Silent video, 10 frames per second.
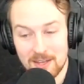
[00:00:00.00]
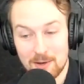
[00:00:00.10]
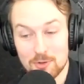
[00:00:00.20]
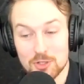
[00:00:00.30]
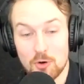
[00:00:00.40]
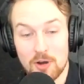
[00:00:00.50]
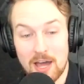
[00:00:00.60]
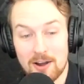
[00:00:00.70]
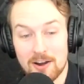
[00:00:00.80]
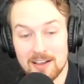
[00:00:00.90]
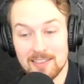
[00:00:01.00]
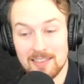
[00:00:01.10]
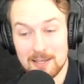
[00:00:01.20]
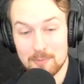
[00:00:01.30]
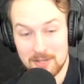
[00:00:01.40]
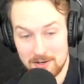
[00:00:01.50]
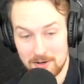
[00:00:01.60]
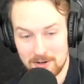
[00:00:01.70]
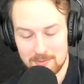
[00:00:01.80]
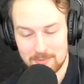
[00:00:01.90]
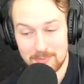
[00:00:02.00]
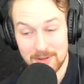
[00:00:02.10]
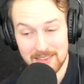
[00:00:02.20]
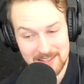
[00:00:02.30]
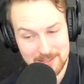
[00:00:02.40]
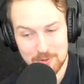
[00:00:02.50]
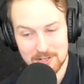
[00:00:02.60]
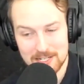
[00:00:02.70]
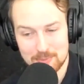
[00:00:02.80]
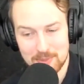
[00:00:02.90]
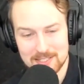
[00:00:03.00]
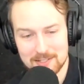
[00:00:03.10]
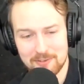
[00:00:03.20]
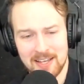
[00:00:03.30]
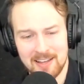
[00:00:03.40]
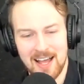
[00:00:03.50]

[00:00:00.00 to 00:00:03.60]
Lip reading: I'm just going out on a limb here, but that's pretty expensive.